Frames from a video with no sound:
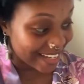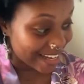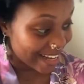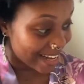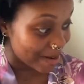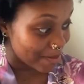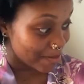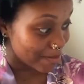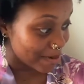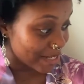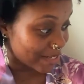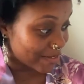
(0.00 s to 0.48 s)

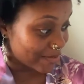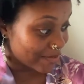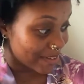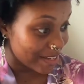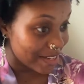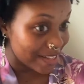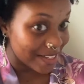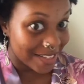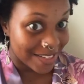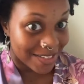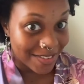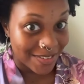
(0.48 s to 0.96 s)
gotta
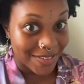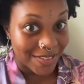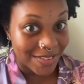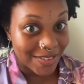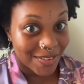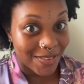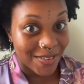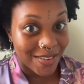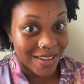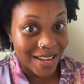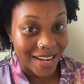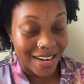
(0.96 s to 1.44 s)
breastfeed too,
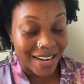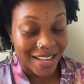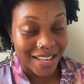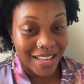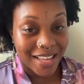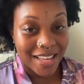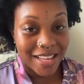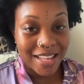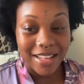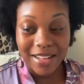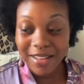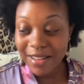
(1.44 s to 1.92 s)
so gotta
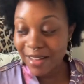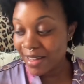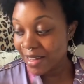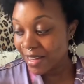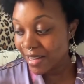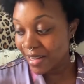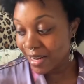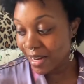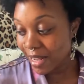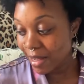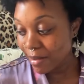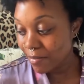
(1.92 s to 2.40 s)
eat.
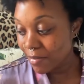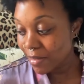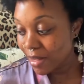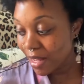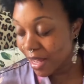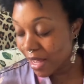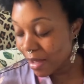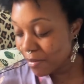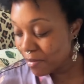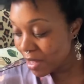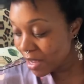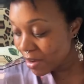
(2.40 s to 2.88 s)
And I'm
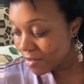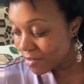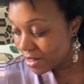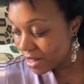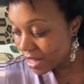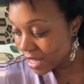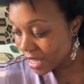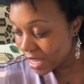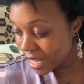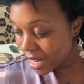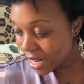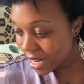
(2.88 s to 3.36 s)
I'm not
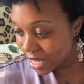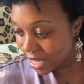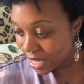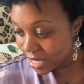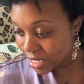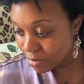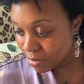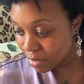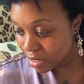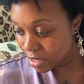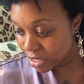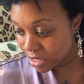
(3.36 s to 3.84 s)
really eating
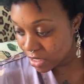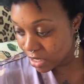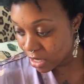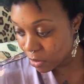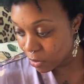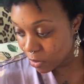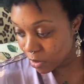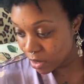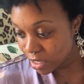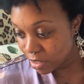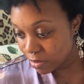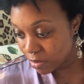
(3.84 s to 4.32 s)
as much as I
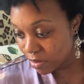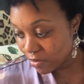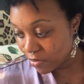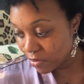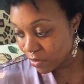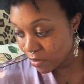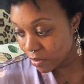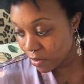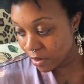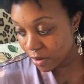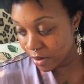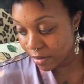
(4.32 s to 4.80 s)
was
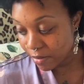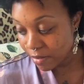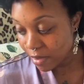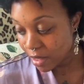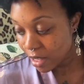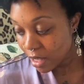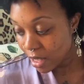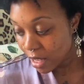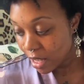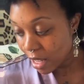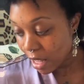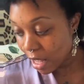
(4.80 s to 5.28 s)
before.
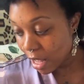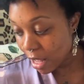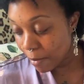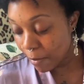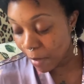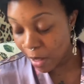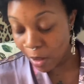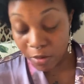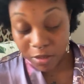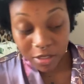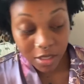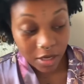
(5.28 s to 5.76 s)
Um,
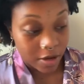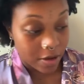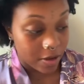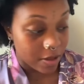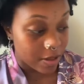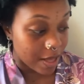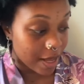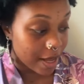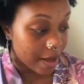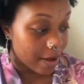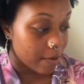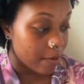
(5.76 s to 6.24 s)
I'll tell you
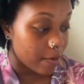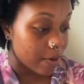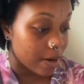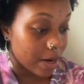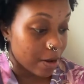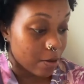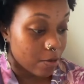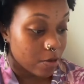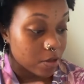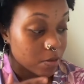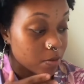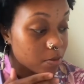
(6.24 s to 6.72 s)
that when
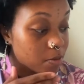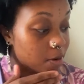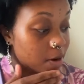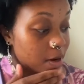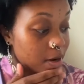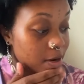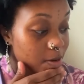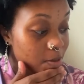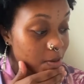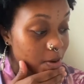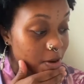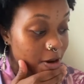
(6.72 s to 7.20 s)
I was
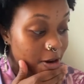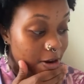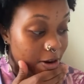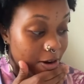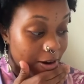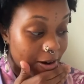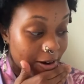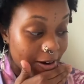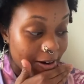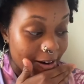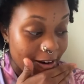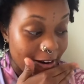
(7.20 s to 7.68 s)
pregnant with
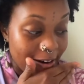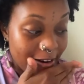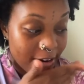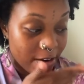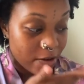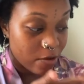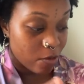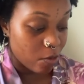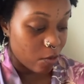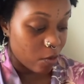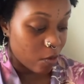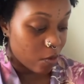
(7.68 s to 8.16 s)
her,
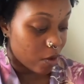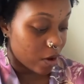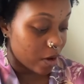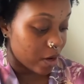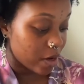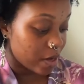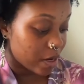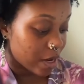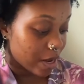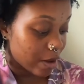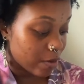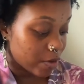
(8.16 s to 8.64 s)
I
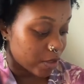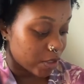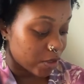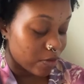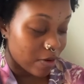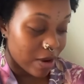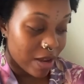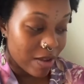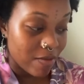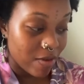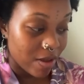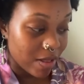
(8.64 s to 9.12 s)
wanted I was
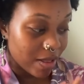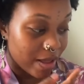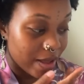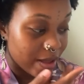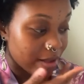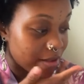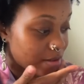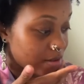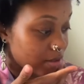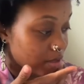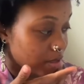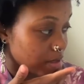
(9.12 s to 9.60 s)
craving
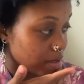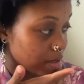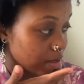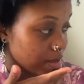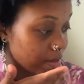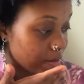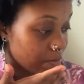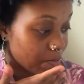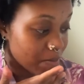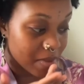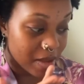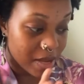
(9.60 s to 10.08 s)
like
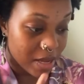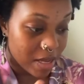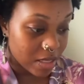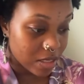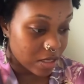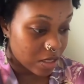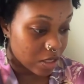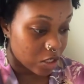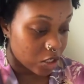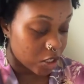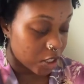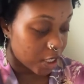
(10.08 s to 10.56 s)

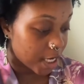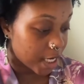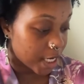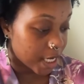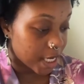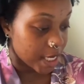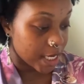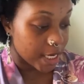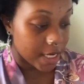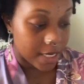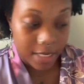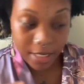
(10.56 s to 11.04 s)
meats and
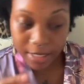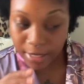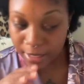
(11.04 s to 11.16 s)
chicken